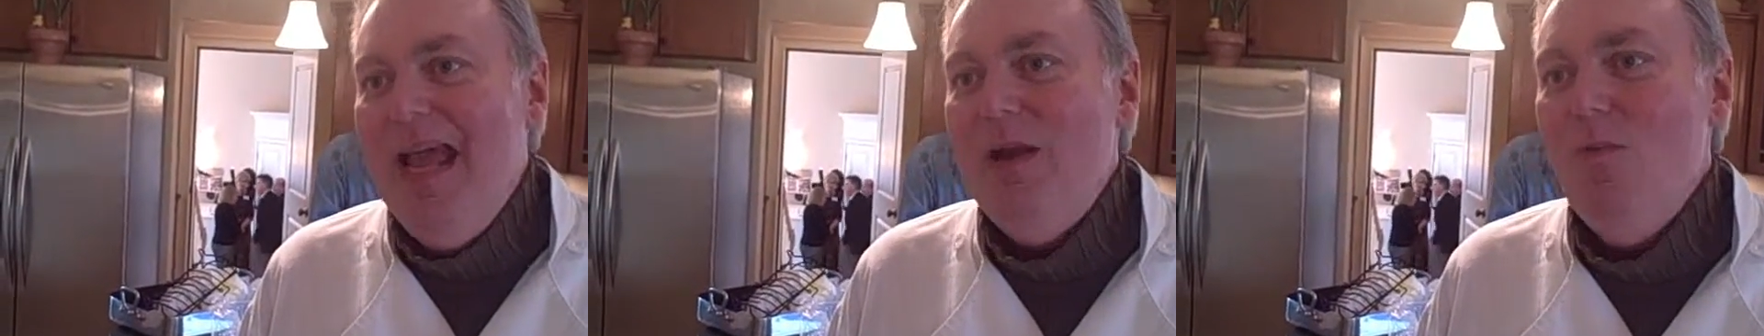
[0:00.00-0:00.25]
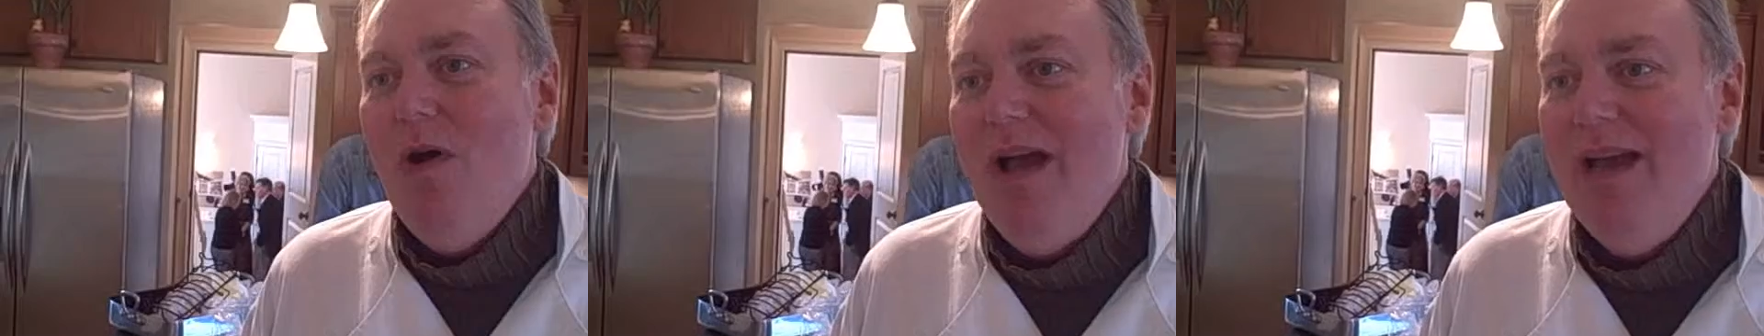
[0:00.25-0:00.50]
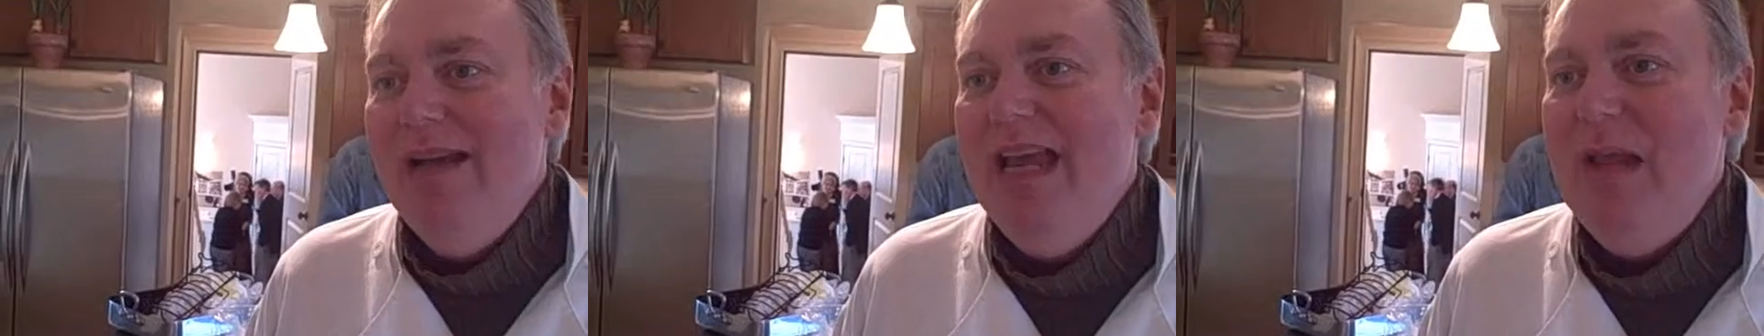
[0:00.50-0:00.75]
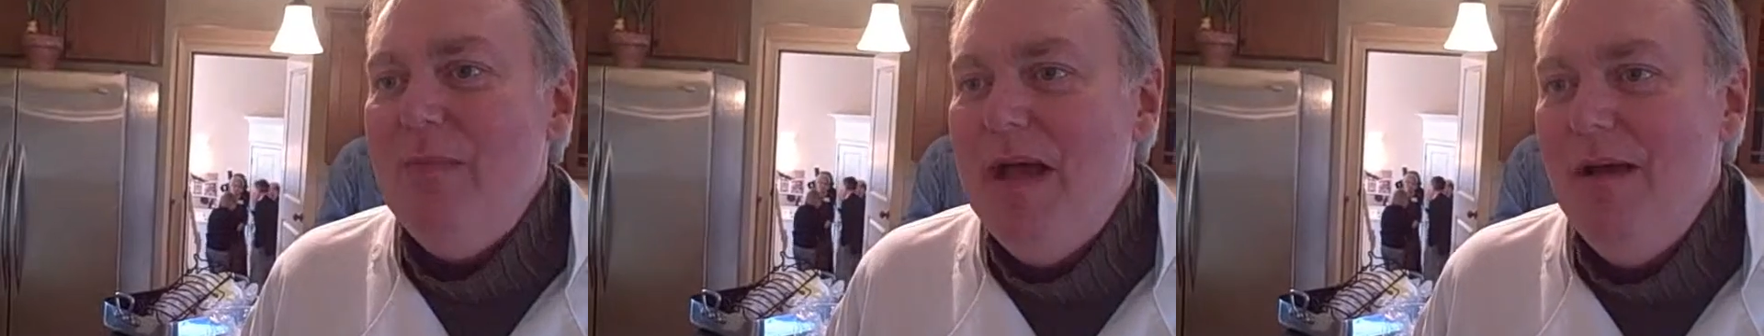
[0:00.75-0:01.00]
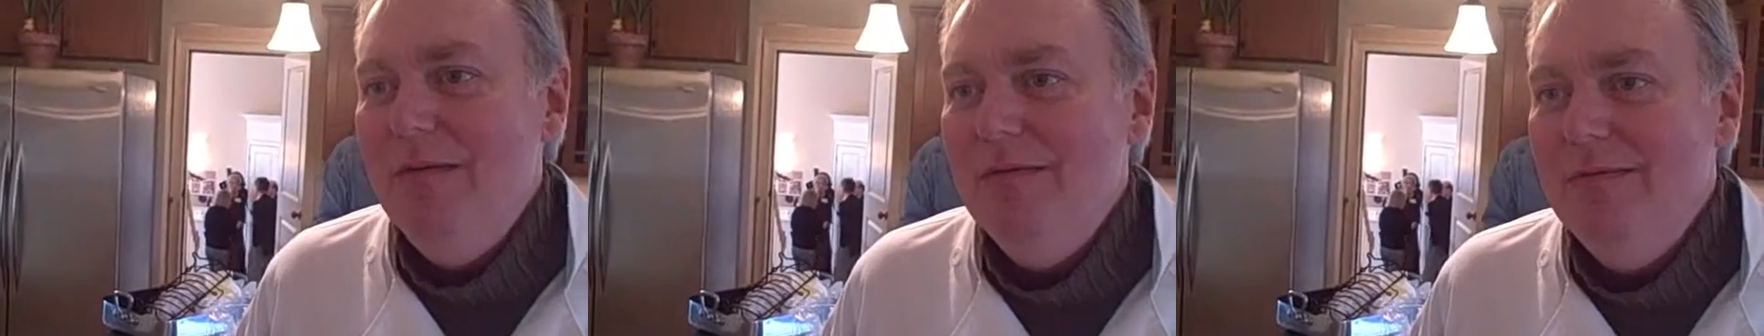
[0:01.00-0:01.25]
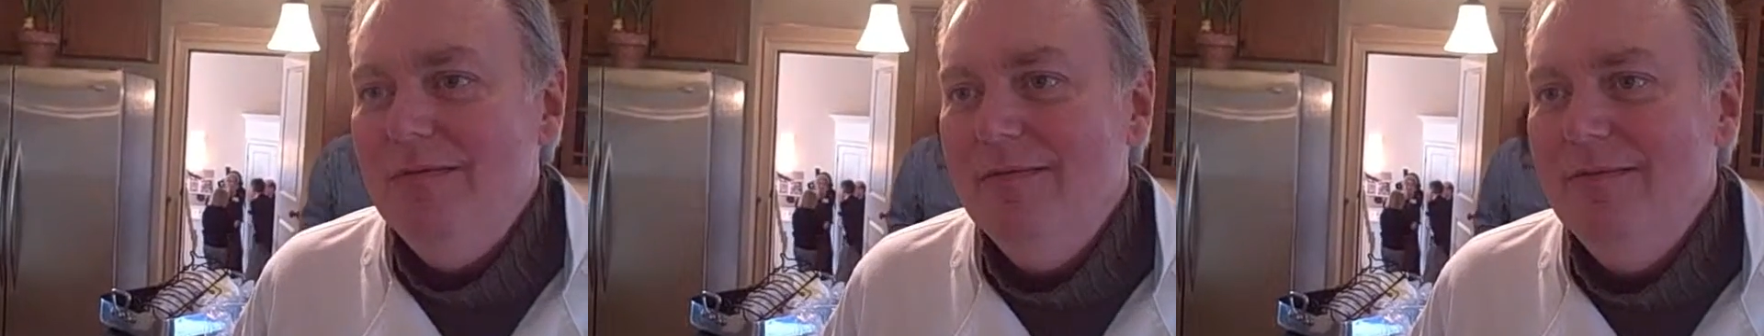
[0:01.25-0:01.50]
and why it came out
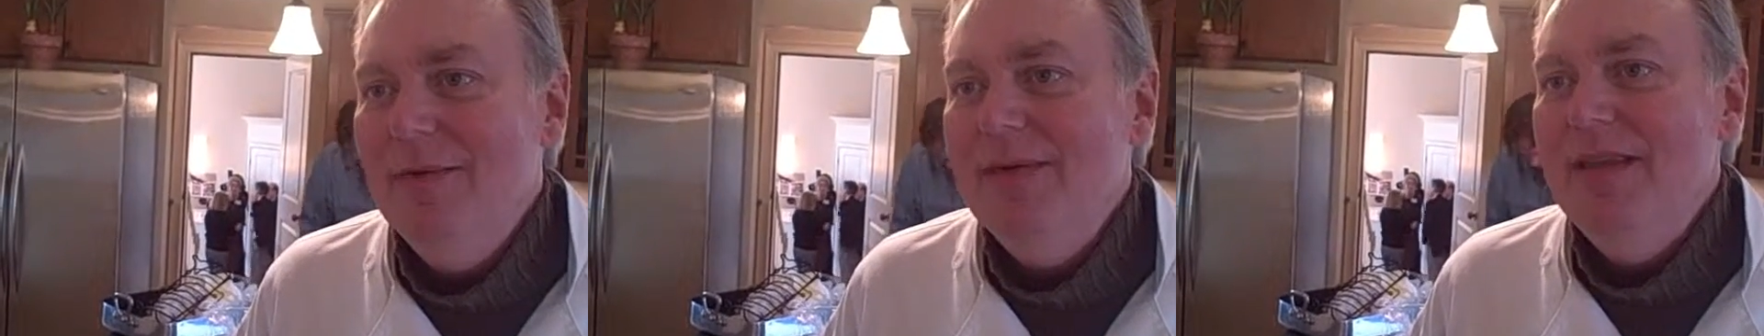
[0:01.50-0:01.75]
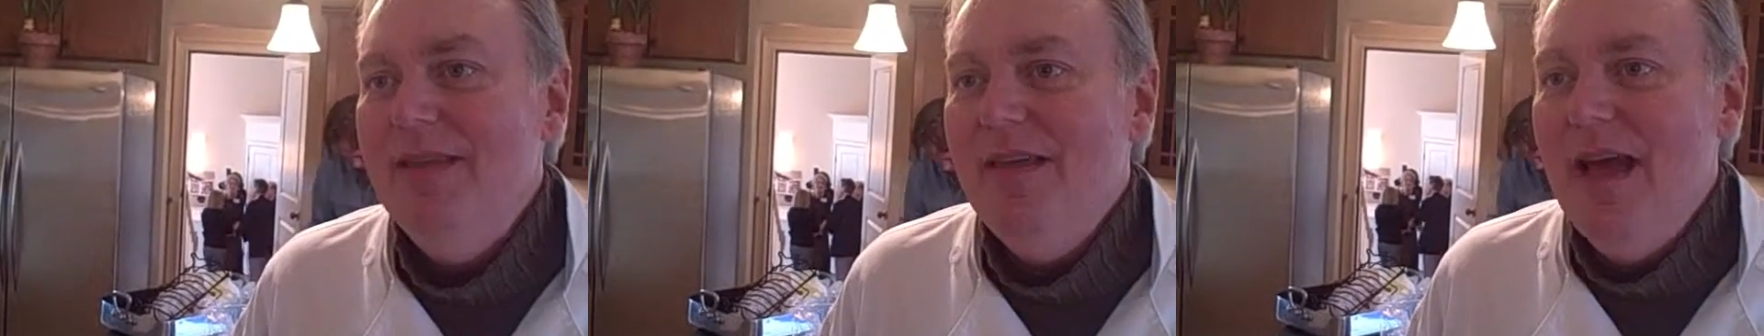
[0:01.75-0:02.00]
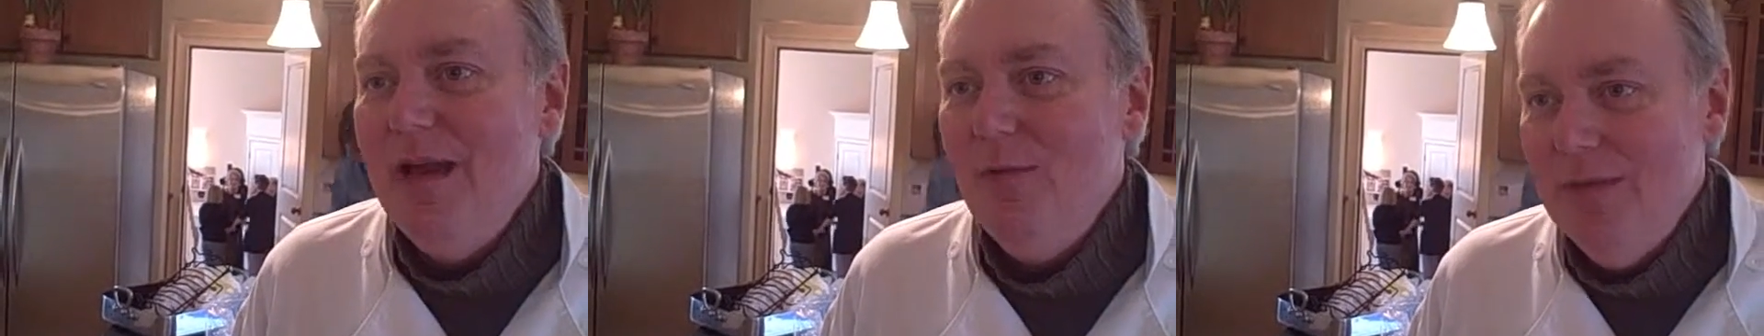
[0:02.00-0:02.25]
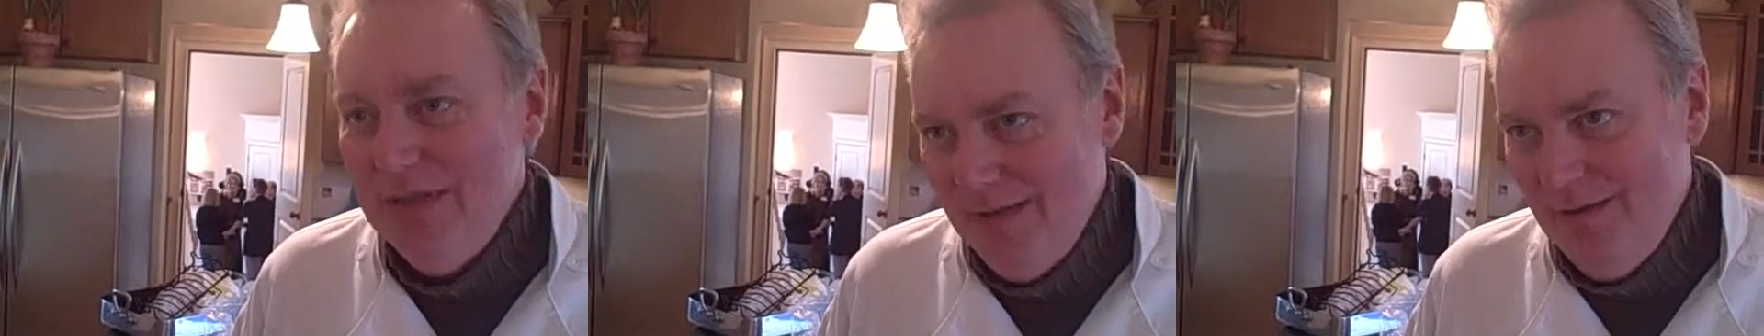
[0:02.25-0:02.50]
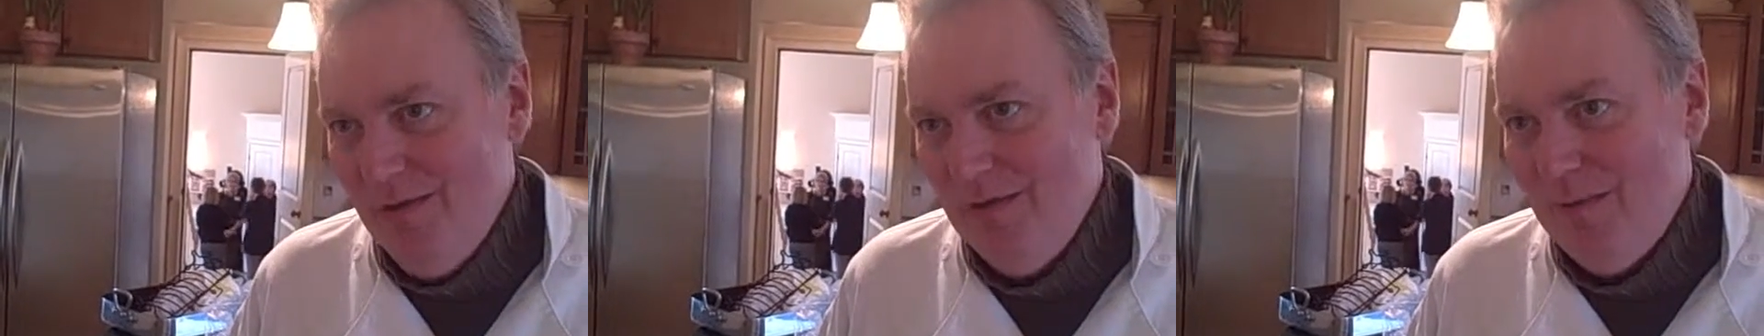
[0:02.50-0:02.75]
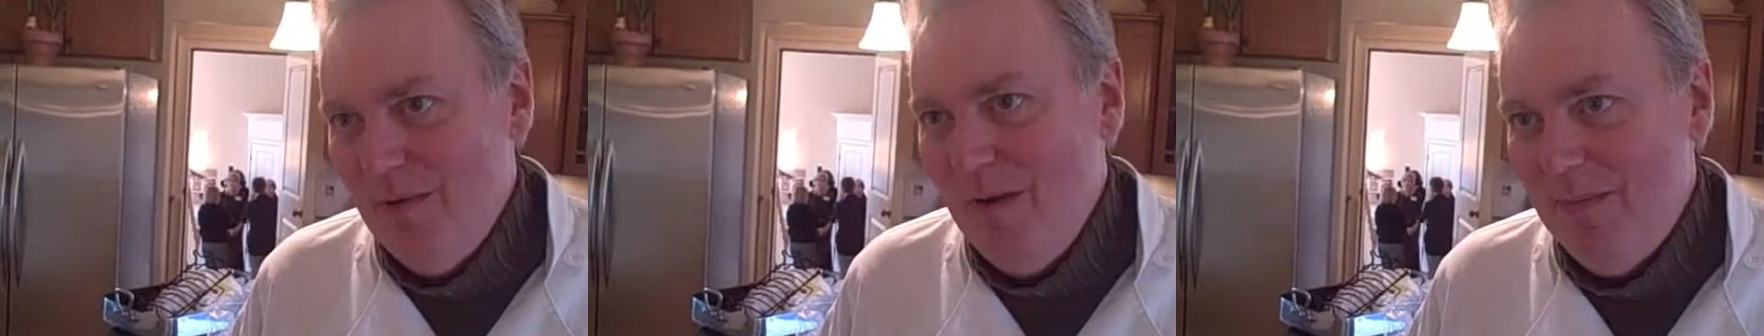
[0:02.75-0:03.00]
where the thigh wasn't
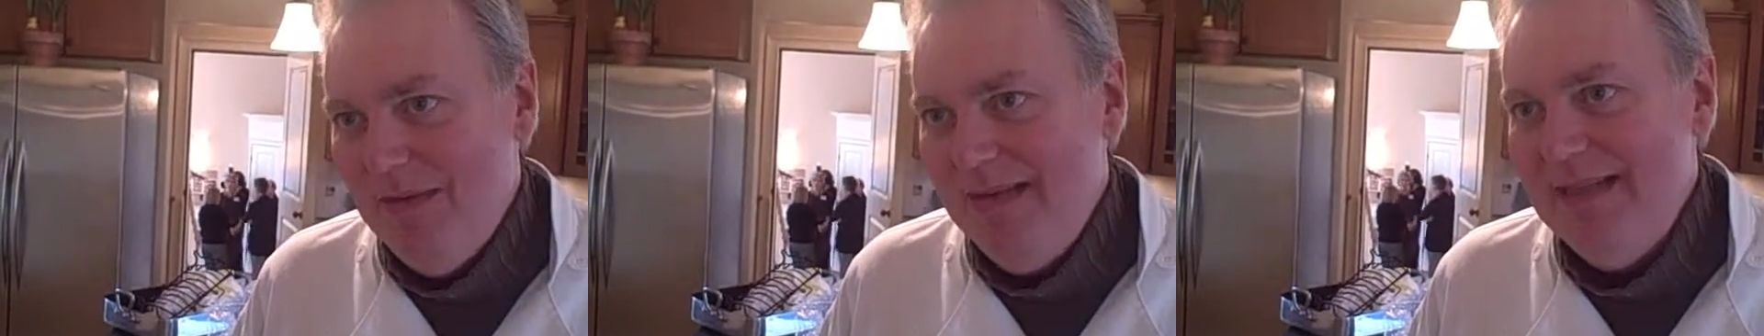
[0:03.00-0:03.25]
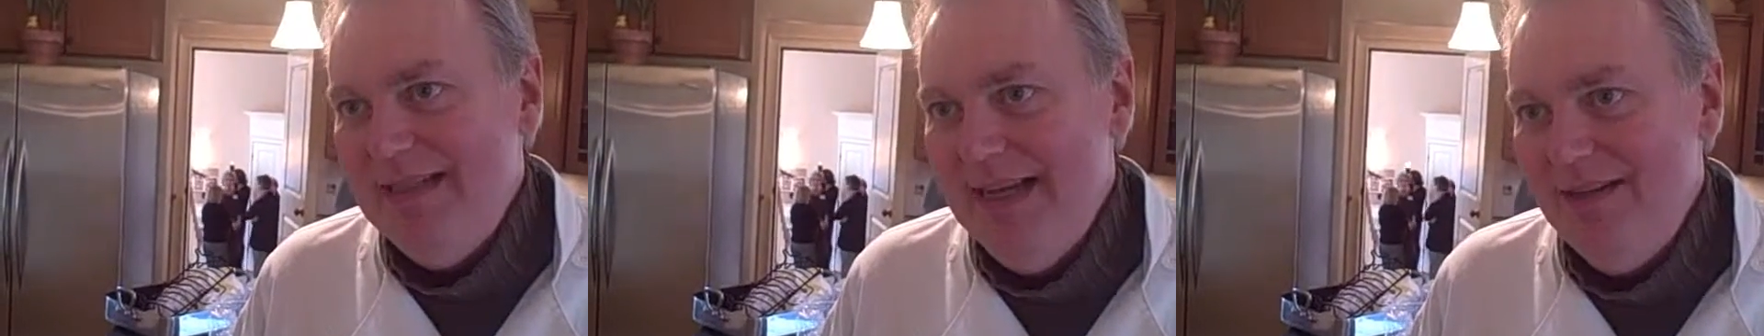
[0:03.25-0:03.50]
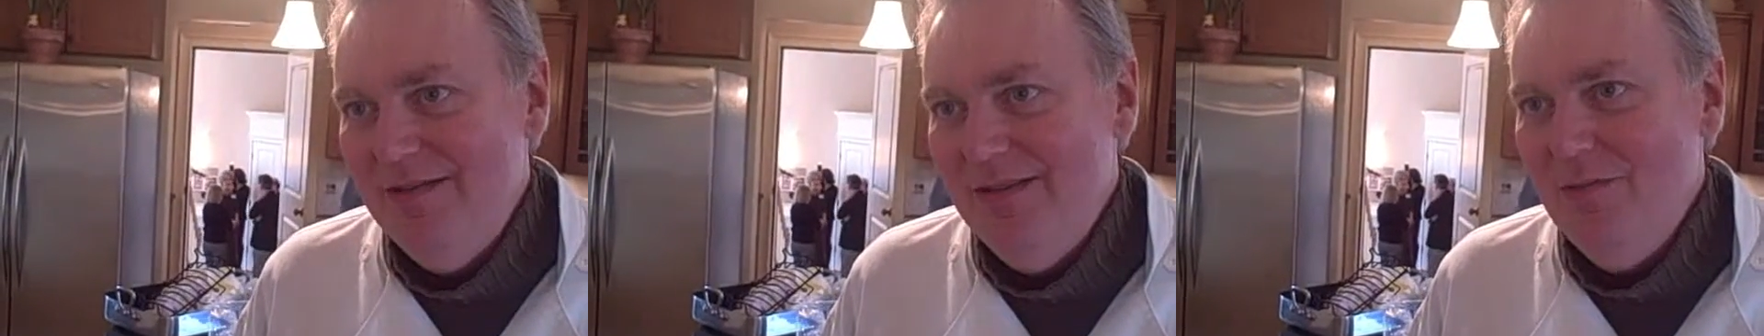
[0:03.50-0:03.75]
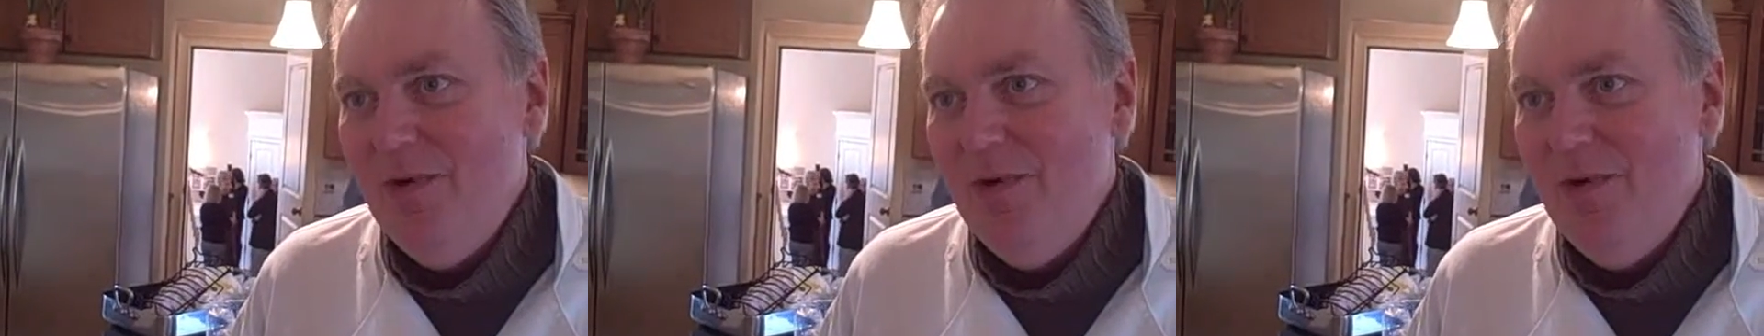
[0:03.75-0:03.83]
cooked properly, etc.